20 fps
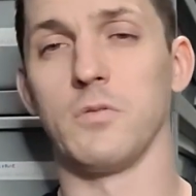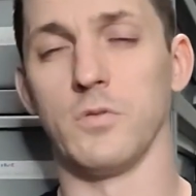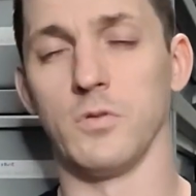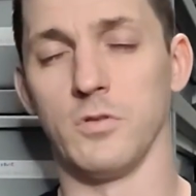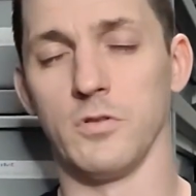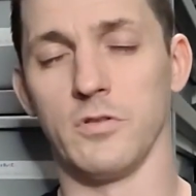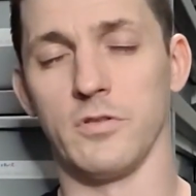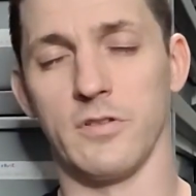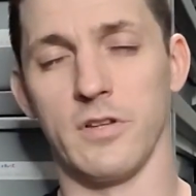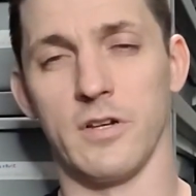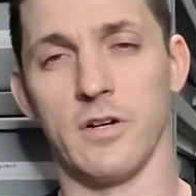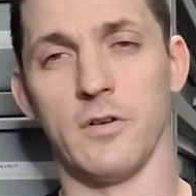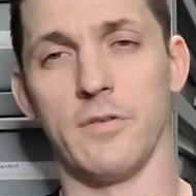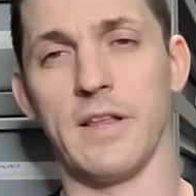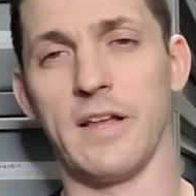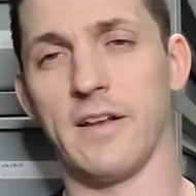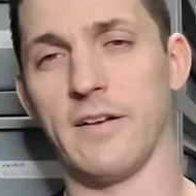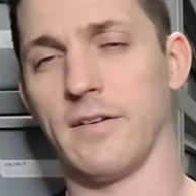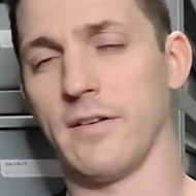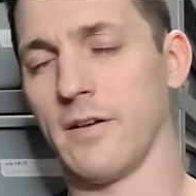rules, though,
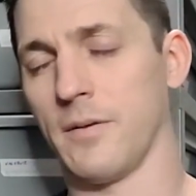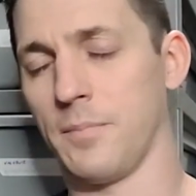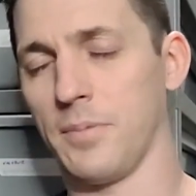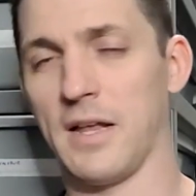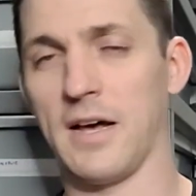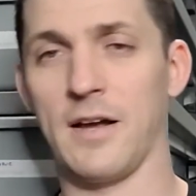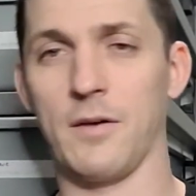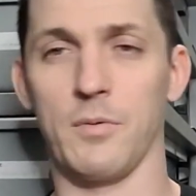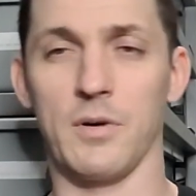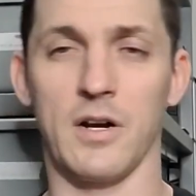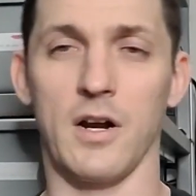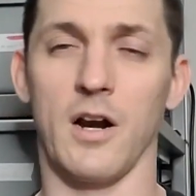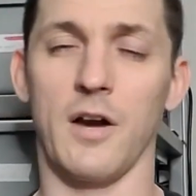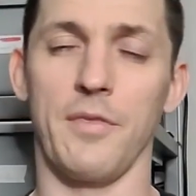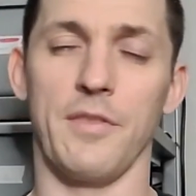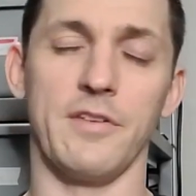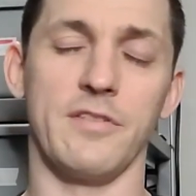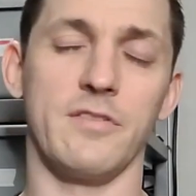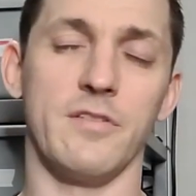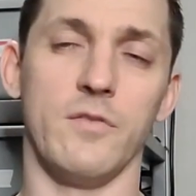that apply
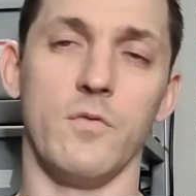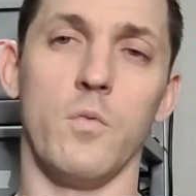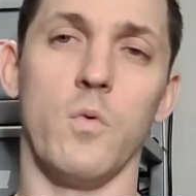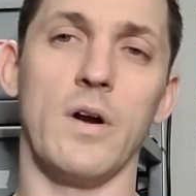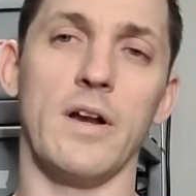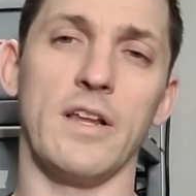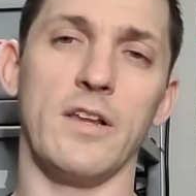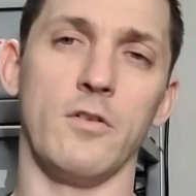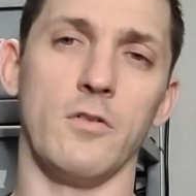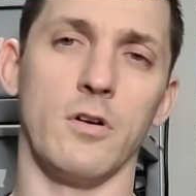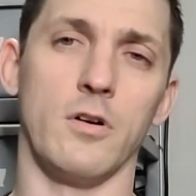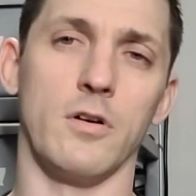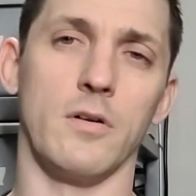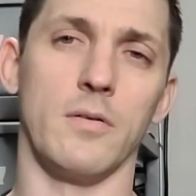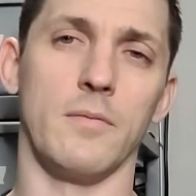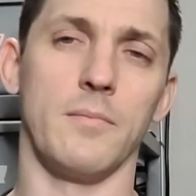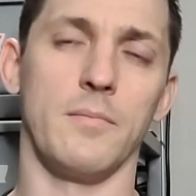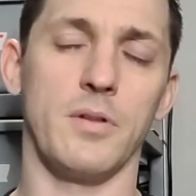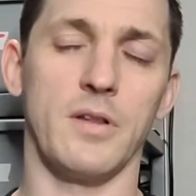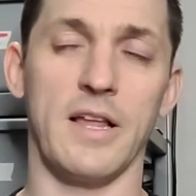regardless of what
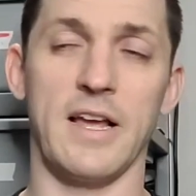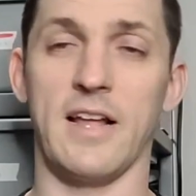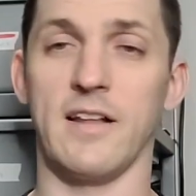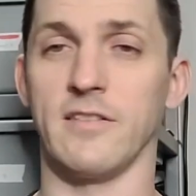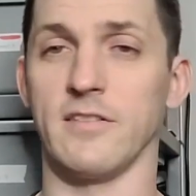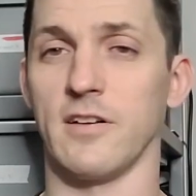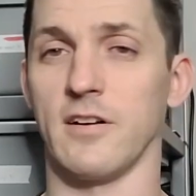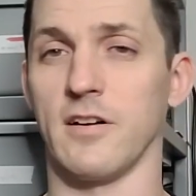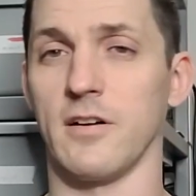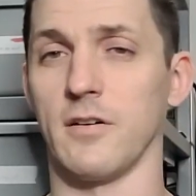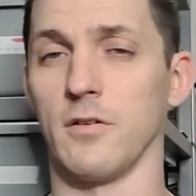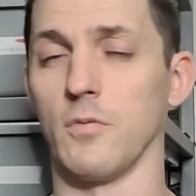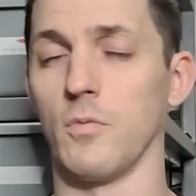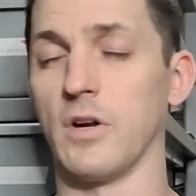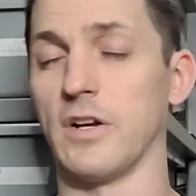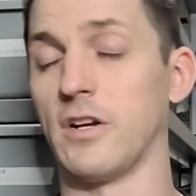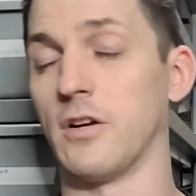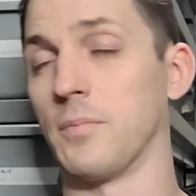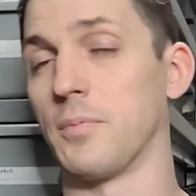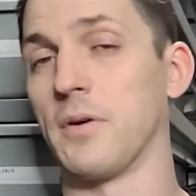your plans are or
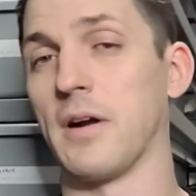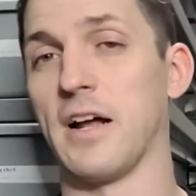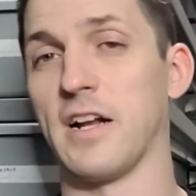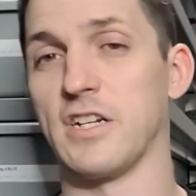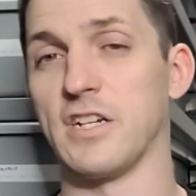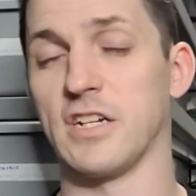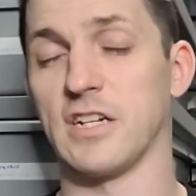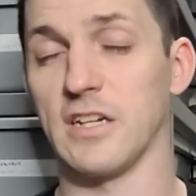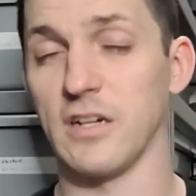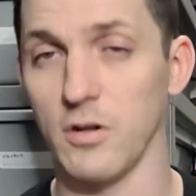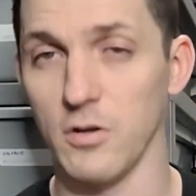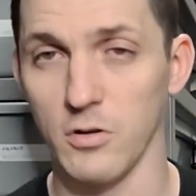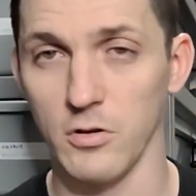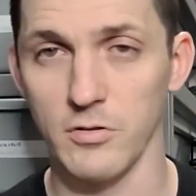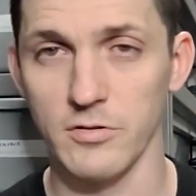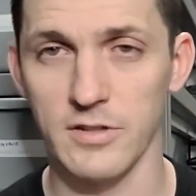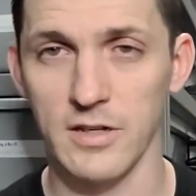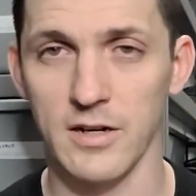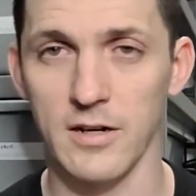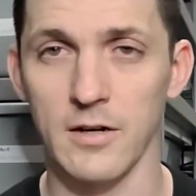what your project and
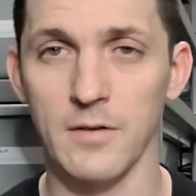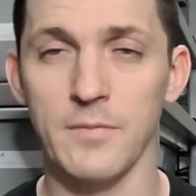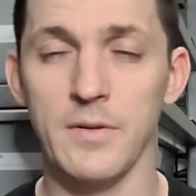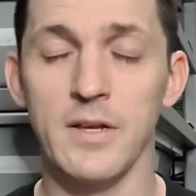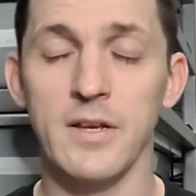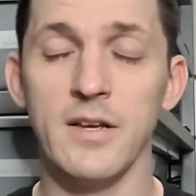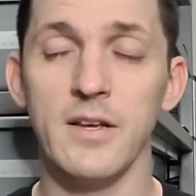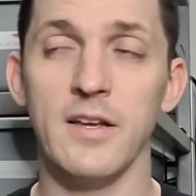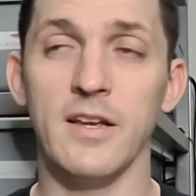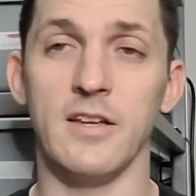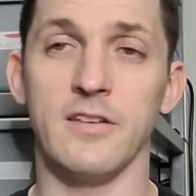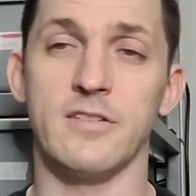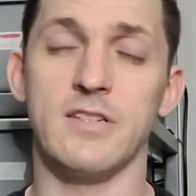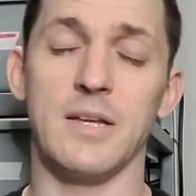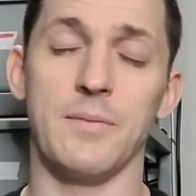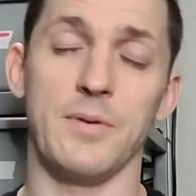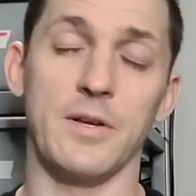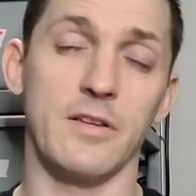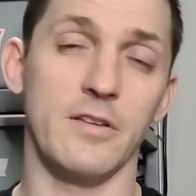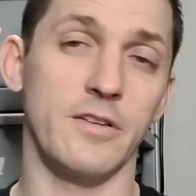goals are, is
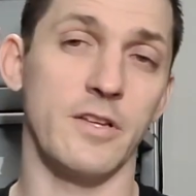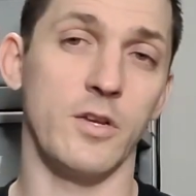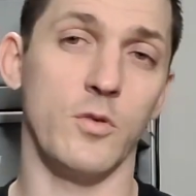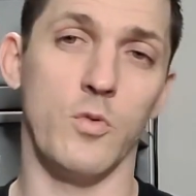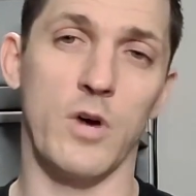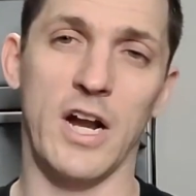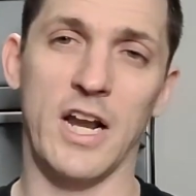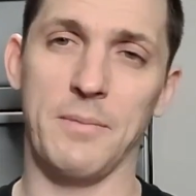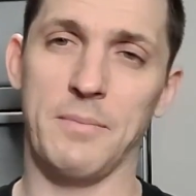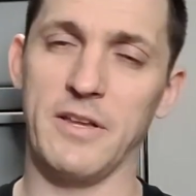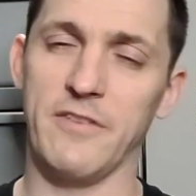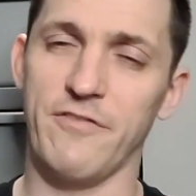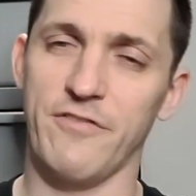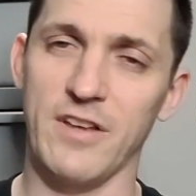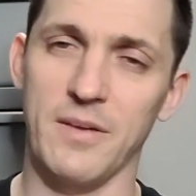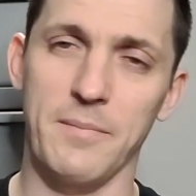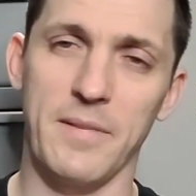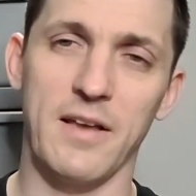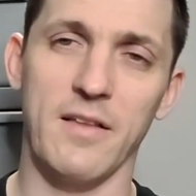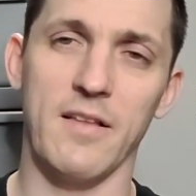typically you want to be
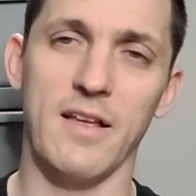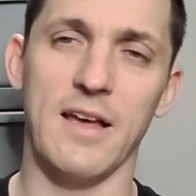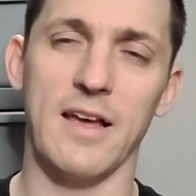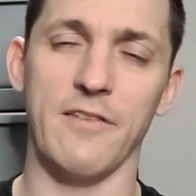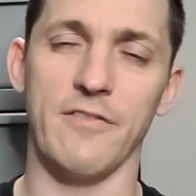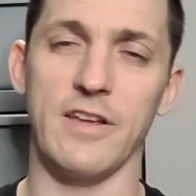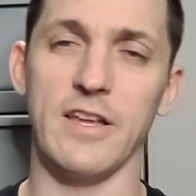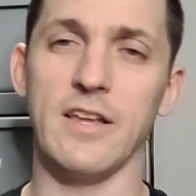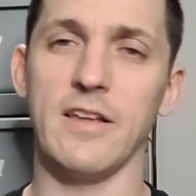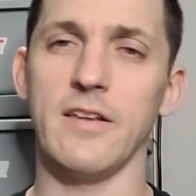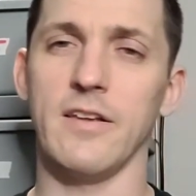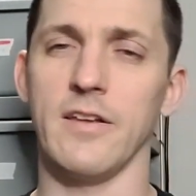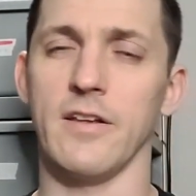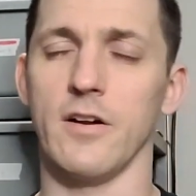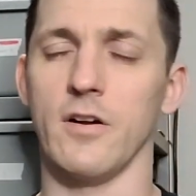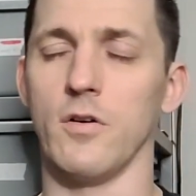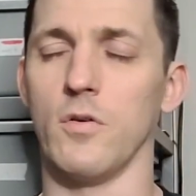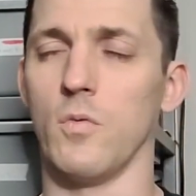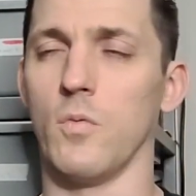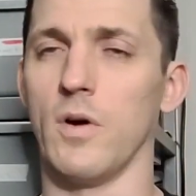female heavy,
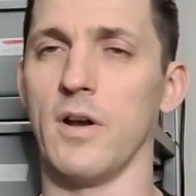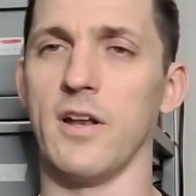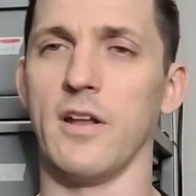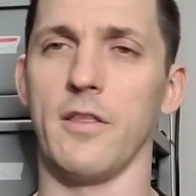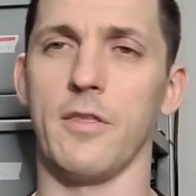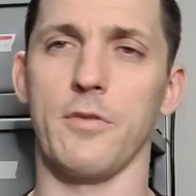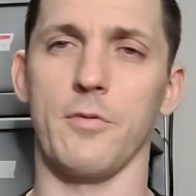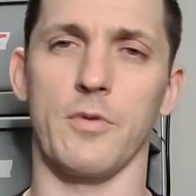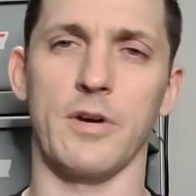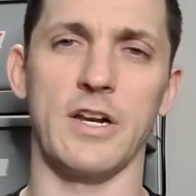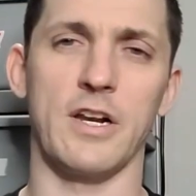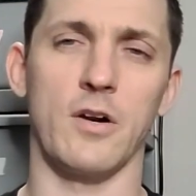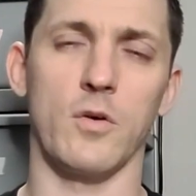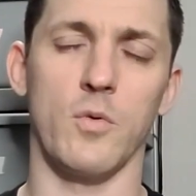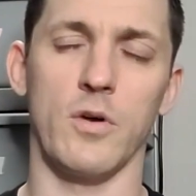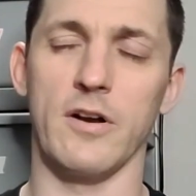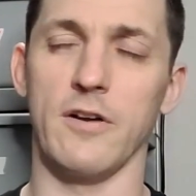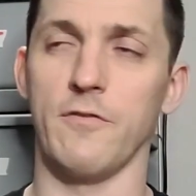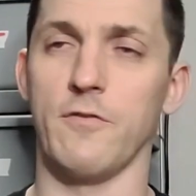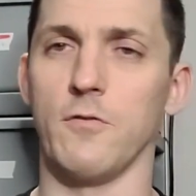1-3 or
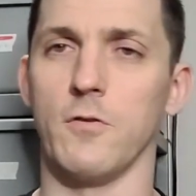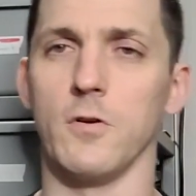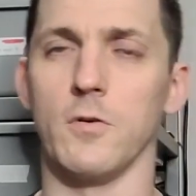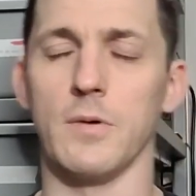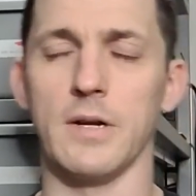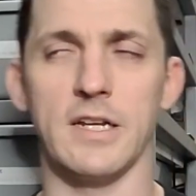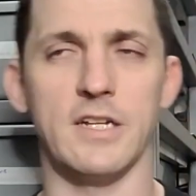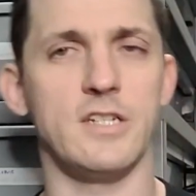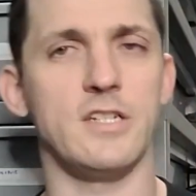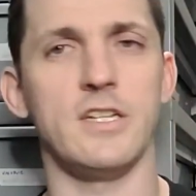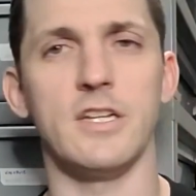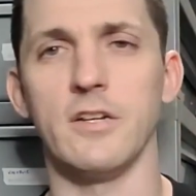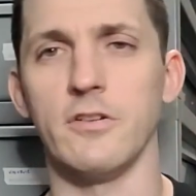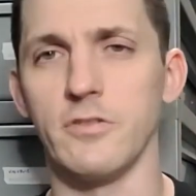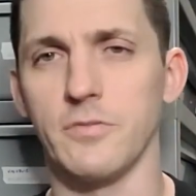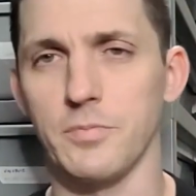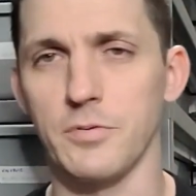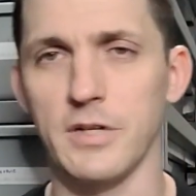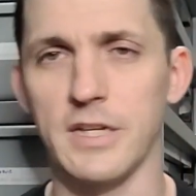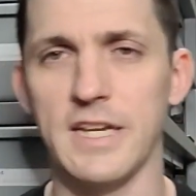1-4 ratio
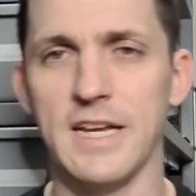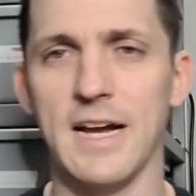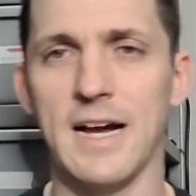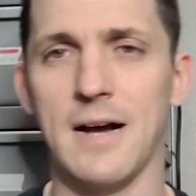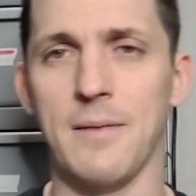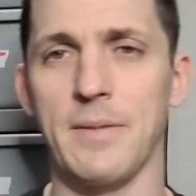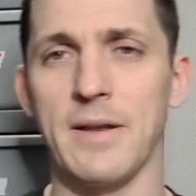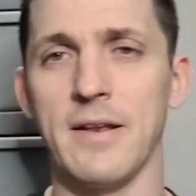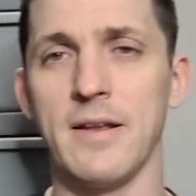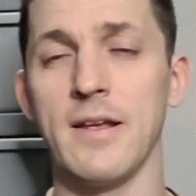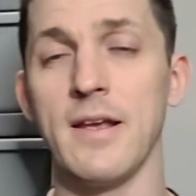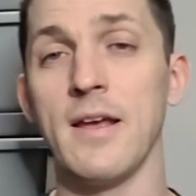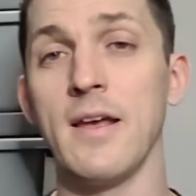is pretty common.